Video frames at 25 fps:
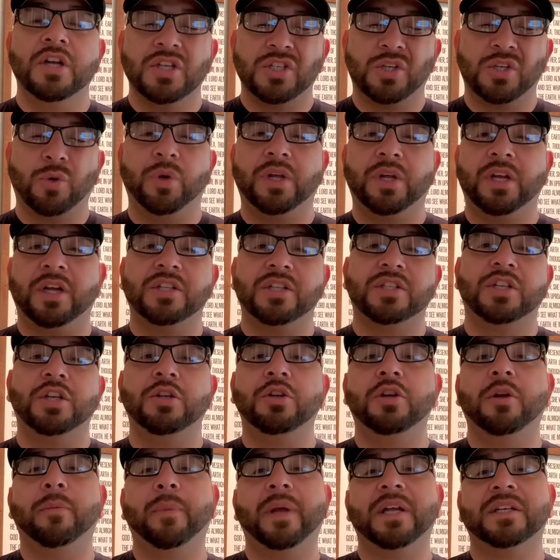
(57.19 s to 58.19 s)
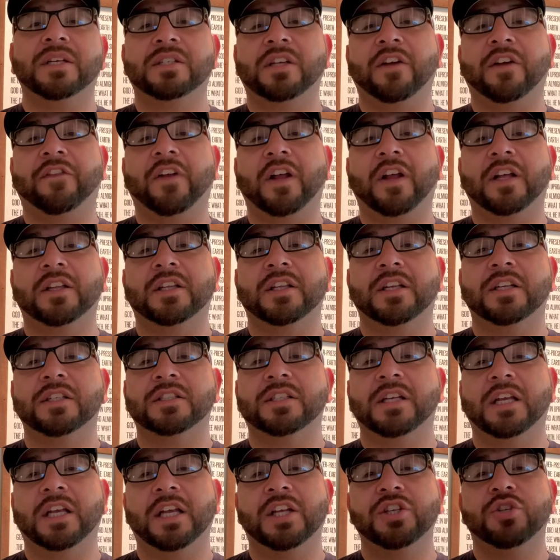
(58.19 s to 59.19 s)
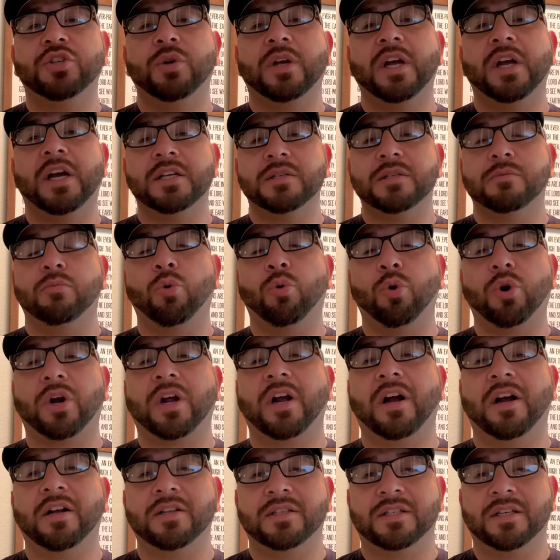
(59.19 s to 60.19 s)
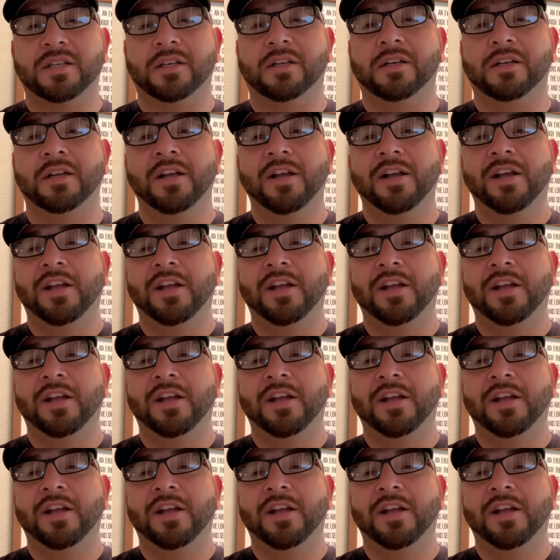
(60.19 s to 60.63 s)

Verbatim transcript: so we can continue to make stuff like this and get you guys more content.